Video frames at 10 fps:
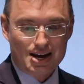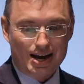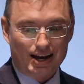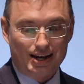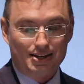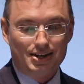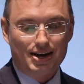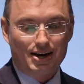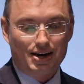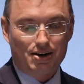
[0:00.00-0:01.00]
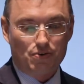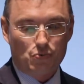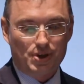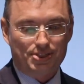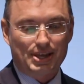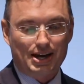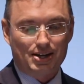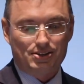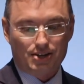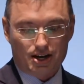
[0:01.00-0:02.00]
And with
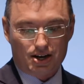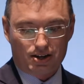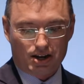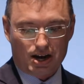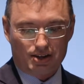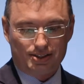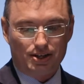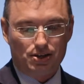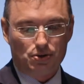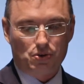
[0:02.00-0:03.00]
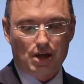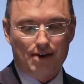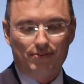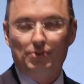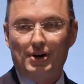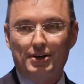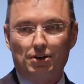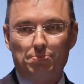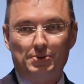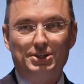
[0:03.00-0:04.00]
that, I think you'll have a greater
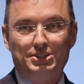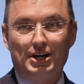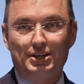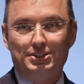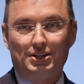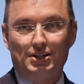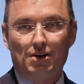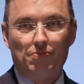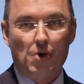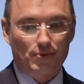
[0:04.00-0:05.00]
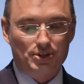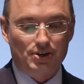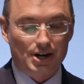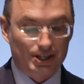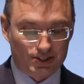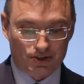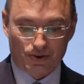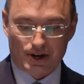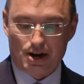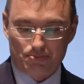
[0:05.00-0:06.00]
appreciation of what we're trying to
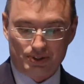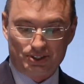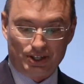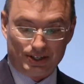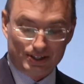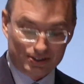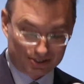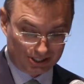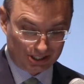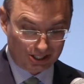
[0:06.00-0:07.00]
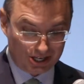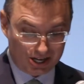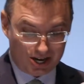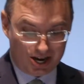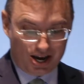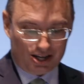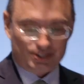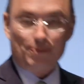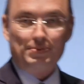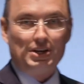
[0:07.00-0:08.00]
accomplish here.
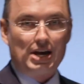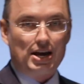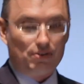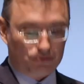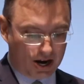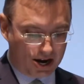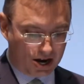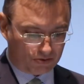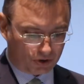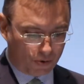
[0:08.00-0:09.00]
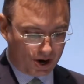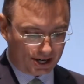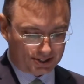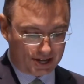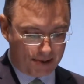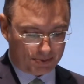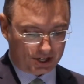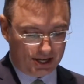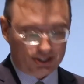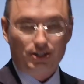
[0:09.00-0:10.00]
Something that requires an
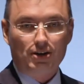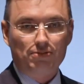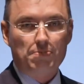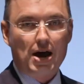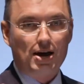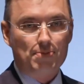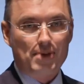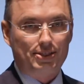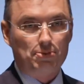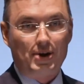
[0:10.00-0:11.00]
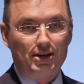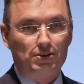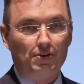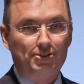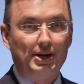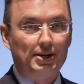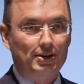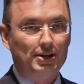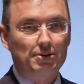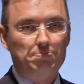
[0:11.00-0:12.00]
application of mathematical
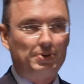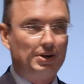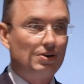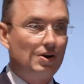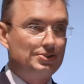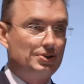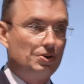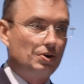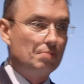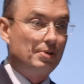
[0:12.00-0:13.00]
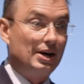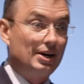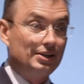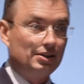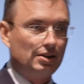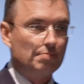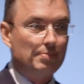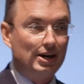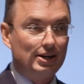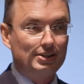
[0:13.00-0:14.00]
theory, but it also
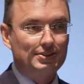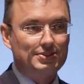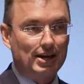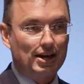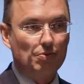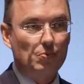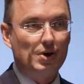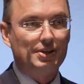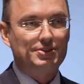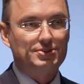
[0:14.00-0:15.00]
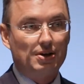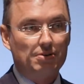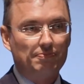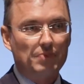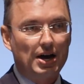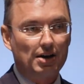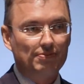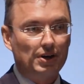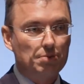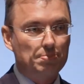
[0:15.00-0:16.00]
combines that with some
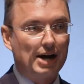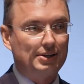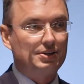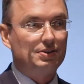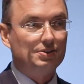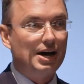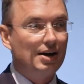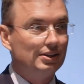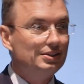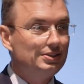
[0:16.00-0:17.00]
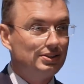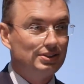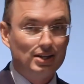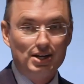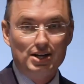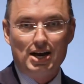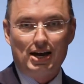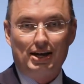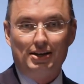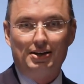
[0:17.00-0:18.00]
very practical knowledge.
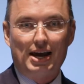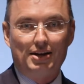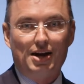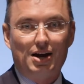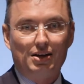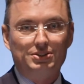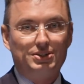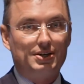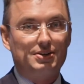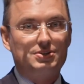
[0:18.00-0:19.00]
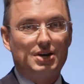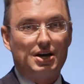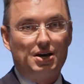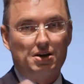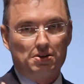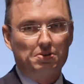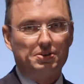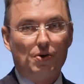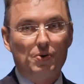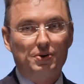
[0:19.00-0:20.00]
And that knowledge is
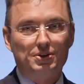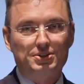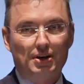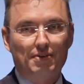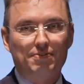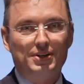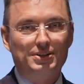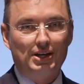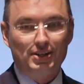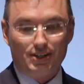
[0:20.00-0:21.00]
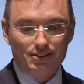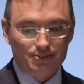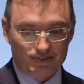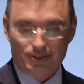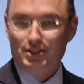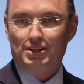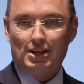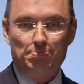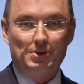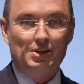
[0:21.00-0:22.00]
the owners of the data,
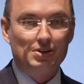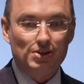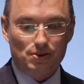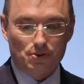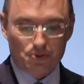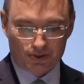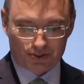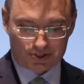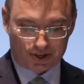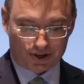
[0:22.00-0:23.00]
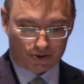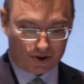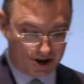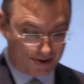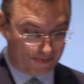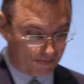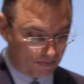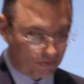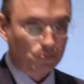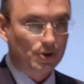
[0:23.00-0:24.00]
that being you. So
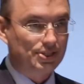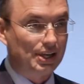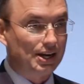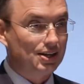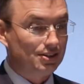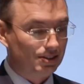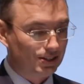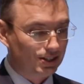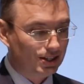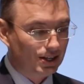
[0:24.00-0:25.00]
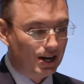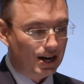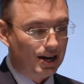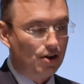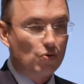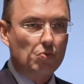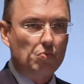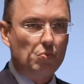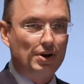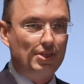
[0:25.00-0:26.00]
with that,
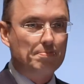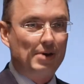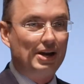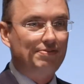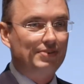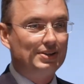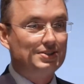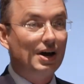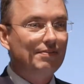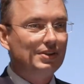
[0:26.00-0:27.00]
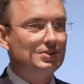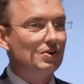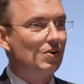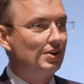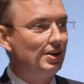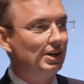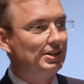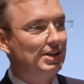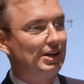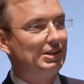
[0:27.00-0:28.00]
one of the benefits of this auditing
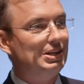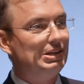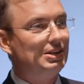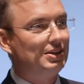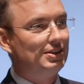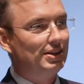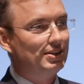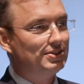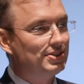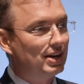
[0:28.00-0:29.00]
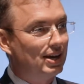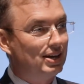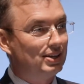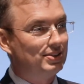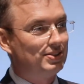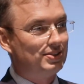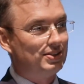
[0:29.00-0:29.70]
technique is that